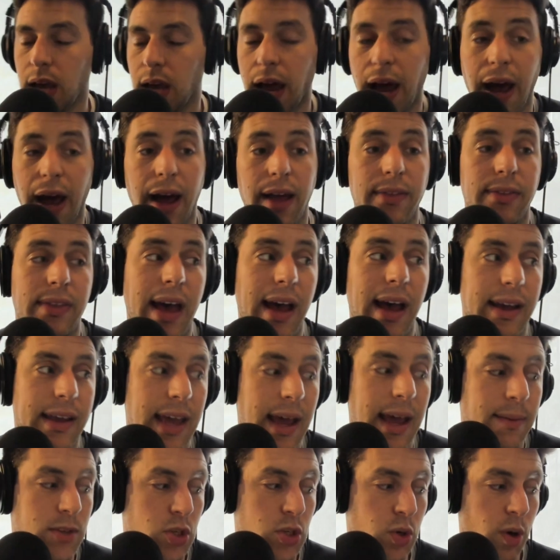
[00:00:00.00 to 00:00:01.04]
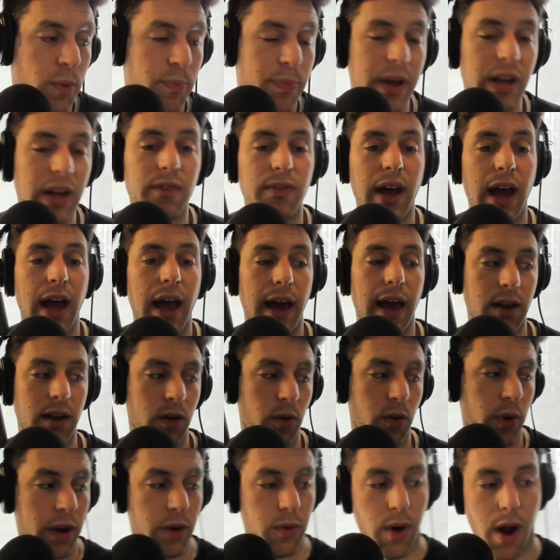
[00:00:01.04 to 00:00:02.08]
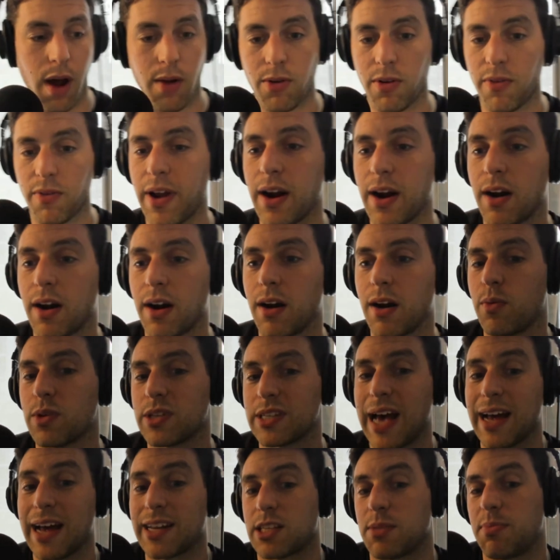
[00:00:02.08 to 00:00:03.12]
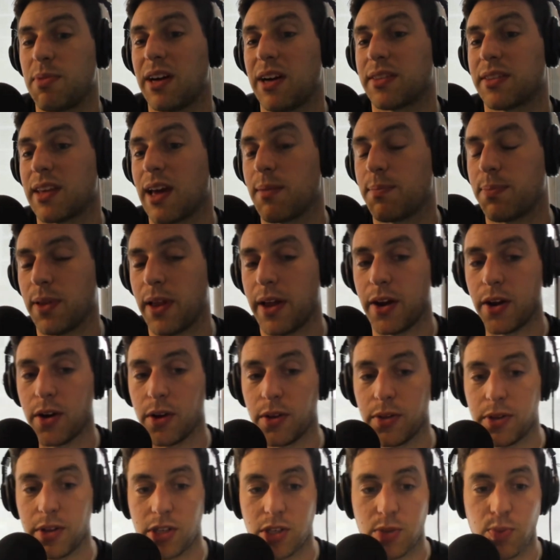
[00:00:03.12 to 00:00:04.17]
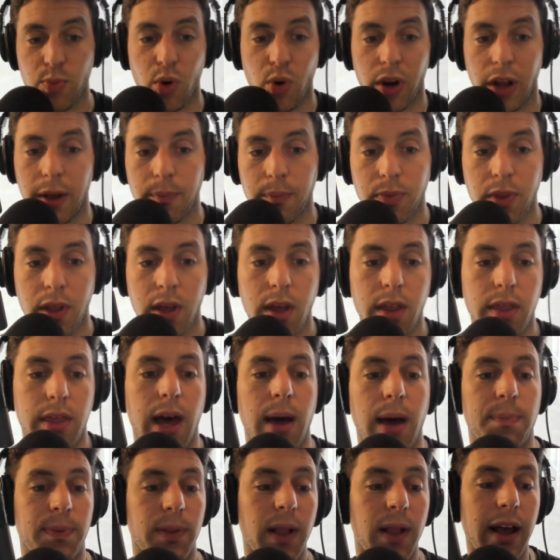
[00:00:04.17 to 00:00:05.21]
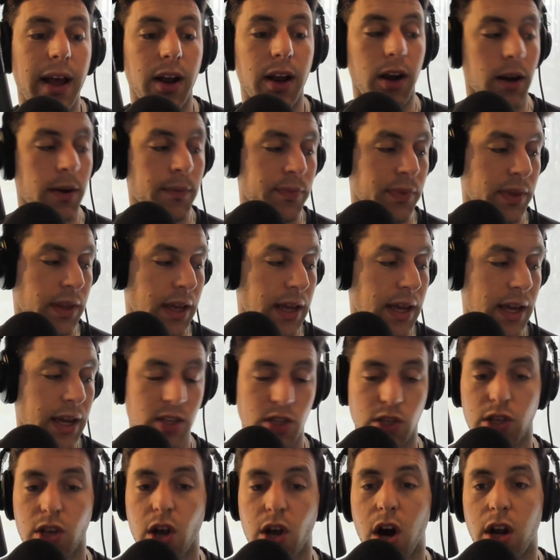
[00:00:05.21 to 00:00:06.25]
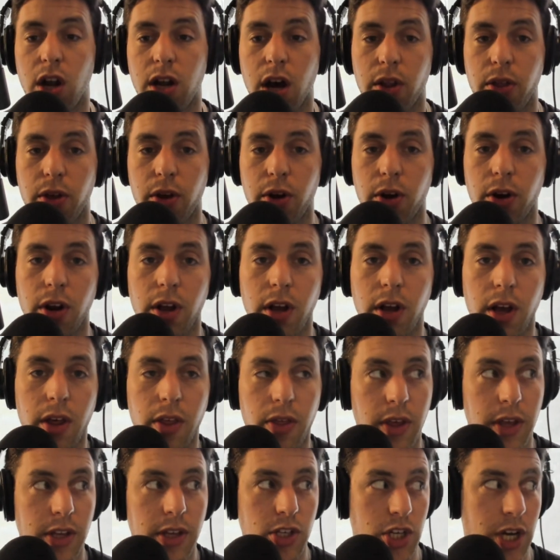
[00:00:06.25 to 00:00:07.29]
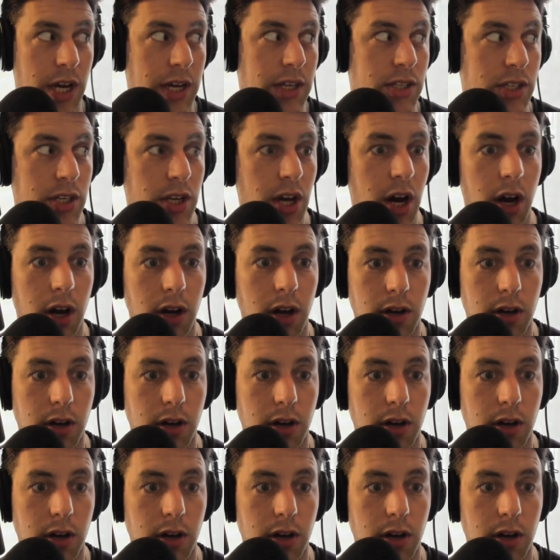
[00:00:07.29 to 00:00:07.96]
And that came to a bit of a head when Ron Rivera was asked about that player this morning. That player is none other than Chase Young.